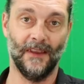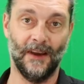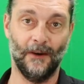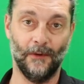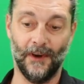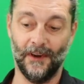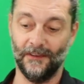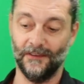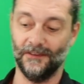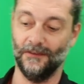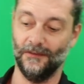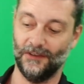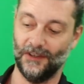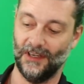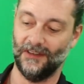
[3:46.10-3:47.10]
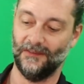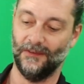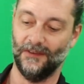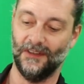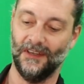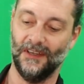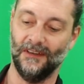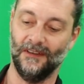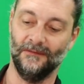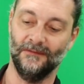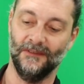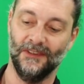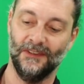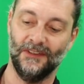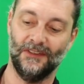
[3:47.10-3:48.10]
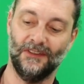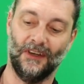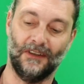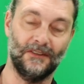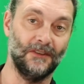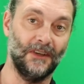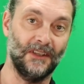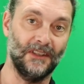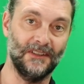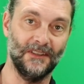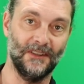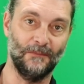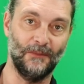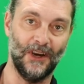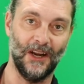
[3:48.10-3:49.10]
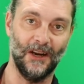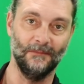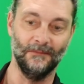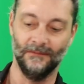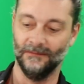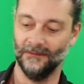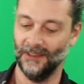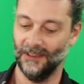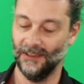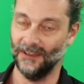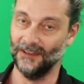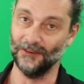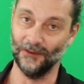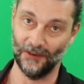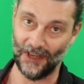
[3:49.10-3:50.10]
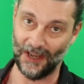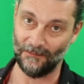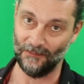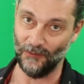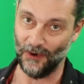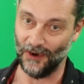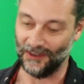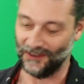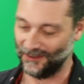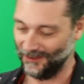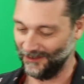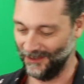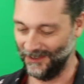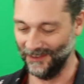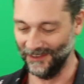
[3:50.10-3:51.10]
That way, there's no chance for it to get stuck directly to the bottom. It's only happened once.